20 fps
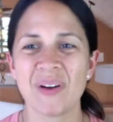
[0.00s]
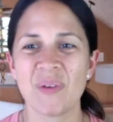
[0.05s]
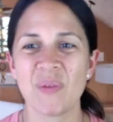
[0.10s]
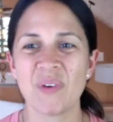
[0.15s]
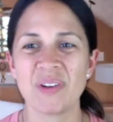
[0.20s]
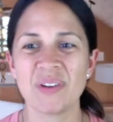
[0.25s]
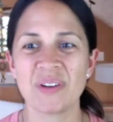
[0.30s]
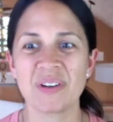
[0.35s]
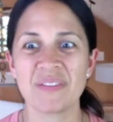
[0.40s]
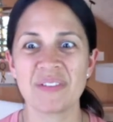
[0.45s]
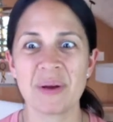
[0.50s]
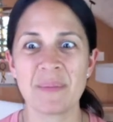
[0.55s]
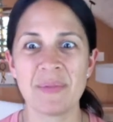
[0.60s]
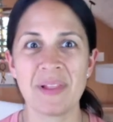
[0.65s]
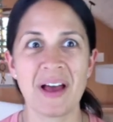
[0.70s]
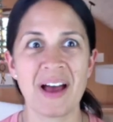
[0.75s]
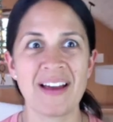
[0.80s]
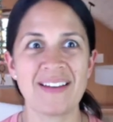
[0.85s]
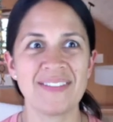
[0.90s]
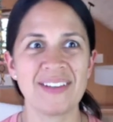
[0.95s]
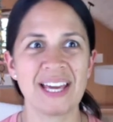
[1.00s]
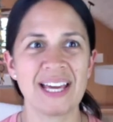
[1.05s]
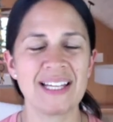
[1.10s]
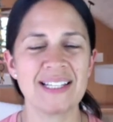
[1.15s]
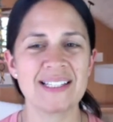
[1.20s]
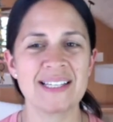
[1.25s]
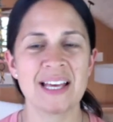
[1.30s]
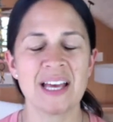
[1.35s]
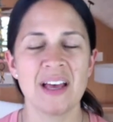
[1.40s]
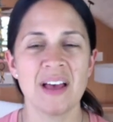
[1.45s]
I wonder if I'm live
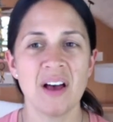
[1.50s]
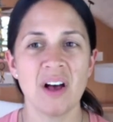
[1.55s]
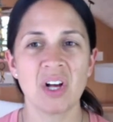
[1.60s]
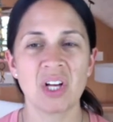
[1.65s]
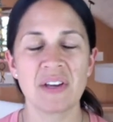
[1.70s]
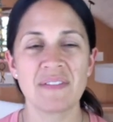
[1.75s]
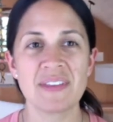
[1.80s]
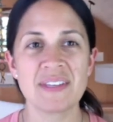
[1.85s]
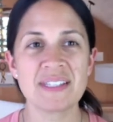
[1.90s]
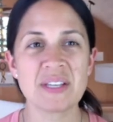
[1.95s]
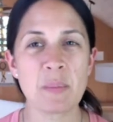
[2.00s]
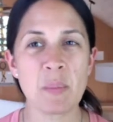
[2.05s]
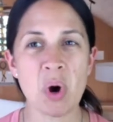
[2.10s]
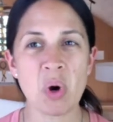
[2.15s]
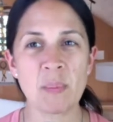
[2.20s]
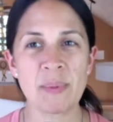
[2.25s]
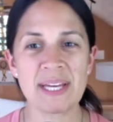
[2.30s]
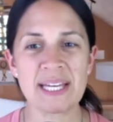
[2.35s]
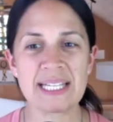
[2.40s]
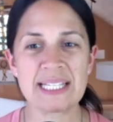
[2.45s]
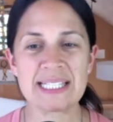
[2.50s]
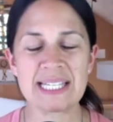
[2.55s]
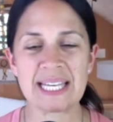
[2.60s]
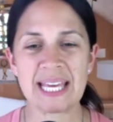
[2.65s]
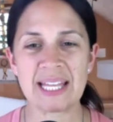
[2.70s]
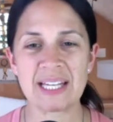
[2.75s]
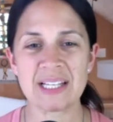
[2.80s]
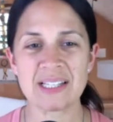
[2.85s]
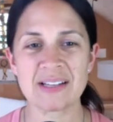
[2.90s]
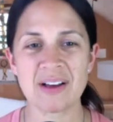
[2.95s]
yet. I'll give this a moment to
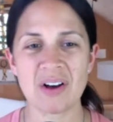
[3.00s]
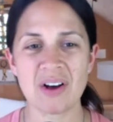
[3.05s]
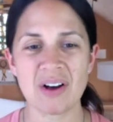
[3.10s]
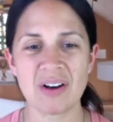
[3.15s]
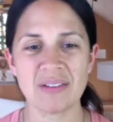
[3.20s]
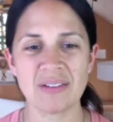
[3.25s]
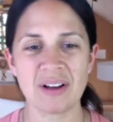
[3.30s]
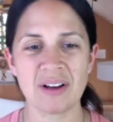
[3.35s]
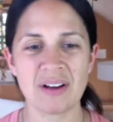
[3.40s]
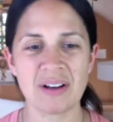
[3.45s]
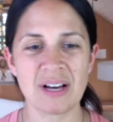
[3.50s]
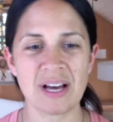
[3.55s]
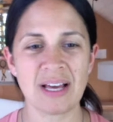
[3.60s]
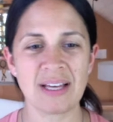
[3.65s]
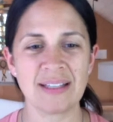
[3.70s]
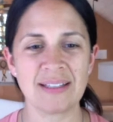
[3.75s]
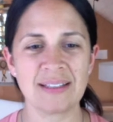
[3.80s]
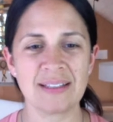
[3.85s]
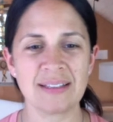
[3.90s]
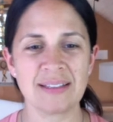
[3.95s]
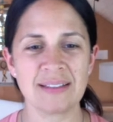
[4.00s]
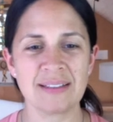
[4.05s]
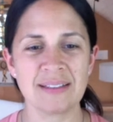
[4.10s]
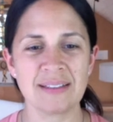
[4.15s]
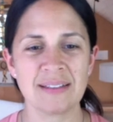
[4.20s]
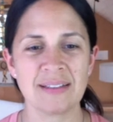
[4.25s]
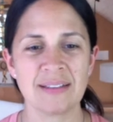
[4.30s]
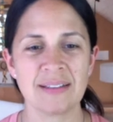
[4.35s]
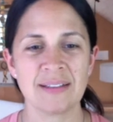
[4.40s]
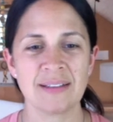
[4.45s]
get us all on.
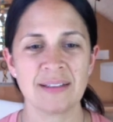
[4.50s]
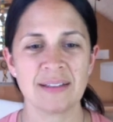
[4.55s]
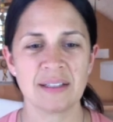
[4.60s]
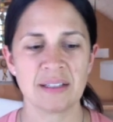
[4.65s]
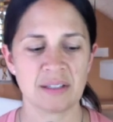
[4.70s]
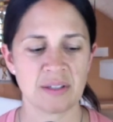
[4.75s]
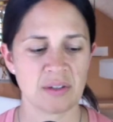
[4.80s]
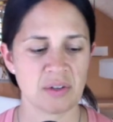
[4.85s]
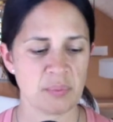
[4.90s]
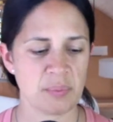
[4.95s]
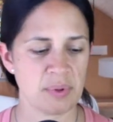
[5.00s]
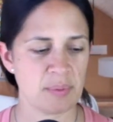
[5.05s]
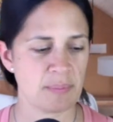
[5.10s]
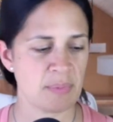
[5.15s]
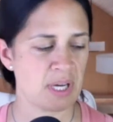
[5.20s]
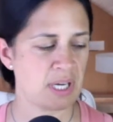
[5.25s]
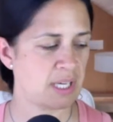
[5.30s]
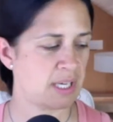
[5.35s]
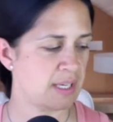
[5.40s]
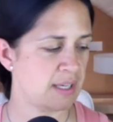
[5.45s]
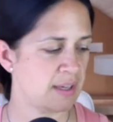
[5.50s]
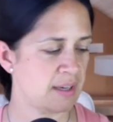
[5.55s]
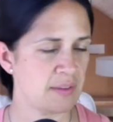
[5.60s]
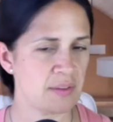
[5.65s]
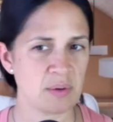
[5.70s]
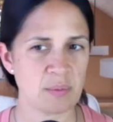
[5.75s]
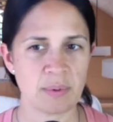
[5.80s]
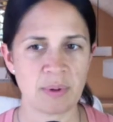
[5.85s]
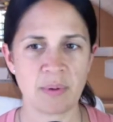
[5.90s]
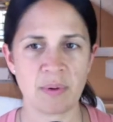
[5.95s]
And I'll open my
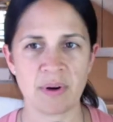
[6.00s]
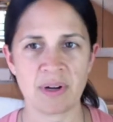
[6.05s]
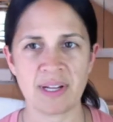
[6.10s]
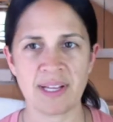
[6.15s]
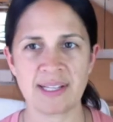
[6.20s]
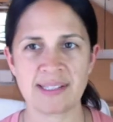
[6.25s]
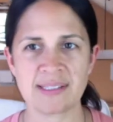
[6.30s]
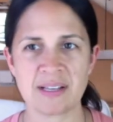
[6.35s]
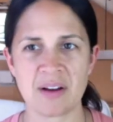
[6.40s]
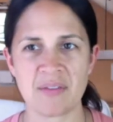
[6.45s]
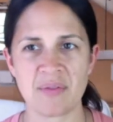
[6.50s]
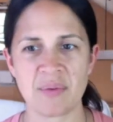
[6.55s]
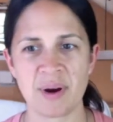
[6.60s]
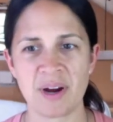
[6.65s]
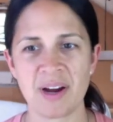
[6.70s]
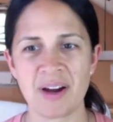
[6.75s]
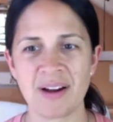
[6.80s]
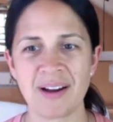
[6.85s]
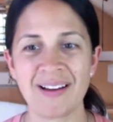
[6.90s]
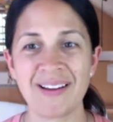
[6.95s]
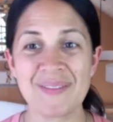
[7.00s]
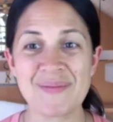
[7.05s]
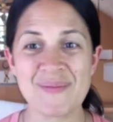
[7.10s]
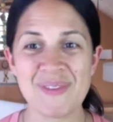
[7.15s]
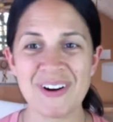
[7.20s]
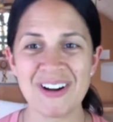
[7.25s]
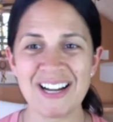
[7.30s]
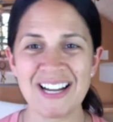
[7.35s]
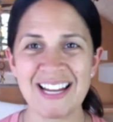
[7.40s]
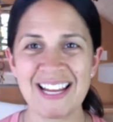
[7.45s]
other recording software. Good
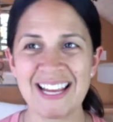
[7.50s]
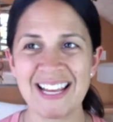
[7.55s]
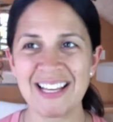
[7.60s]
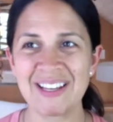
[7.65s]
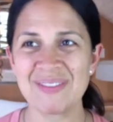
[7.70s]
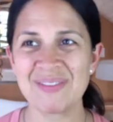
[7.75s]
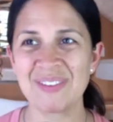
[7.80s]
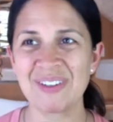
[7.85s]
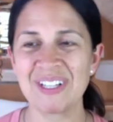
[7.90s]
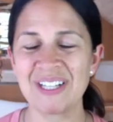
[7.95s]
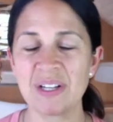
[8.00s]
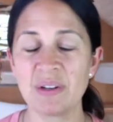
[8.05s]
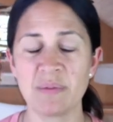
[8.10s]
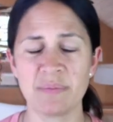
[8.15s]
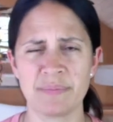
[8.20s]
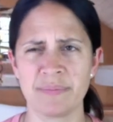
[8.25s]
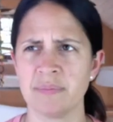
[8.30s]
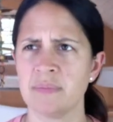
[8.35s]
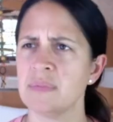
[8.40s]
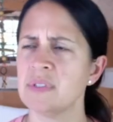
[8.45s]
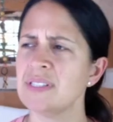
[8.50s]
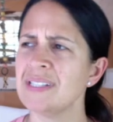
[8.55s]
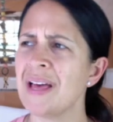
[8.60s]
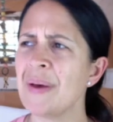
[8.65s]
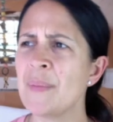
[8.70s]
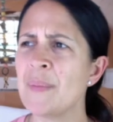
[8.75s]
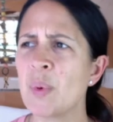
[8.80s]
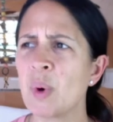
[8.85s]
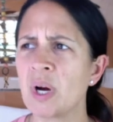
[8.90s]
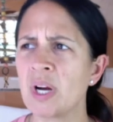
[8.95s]
morning. Good morning. It's
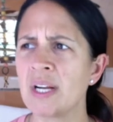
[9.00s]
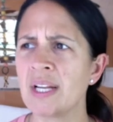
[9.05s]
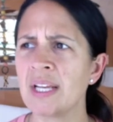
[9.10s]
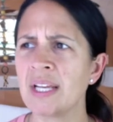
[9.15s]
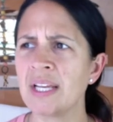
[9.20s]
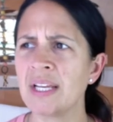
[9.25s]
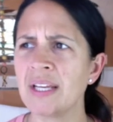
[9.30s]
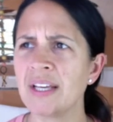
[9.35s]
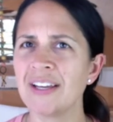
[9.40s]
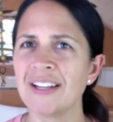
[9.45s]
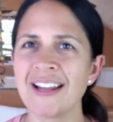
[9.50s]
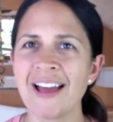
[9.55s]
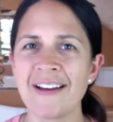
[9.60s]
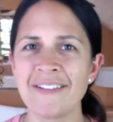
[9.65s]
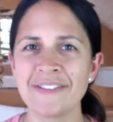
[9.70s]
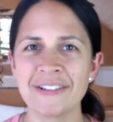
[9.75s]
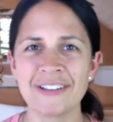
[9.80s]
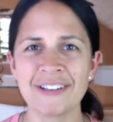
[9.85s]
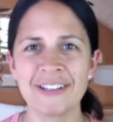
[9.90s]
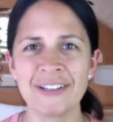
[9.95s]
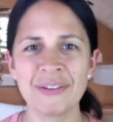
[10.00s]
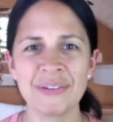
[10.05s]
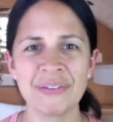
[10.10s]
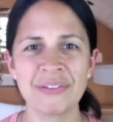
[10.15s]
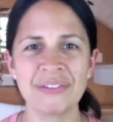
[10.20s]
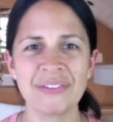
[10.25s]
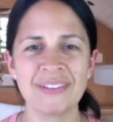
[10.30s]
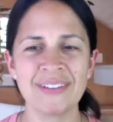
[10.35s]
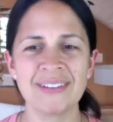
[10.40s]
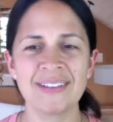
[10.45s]
not morning. Good
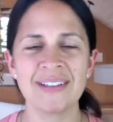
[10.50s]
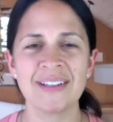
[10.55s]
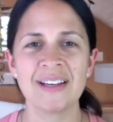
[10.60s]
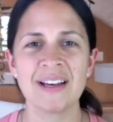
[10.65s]
afternoon.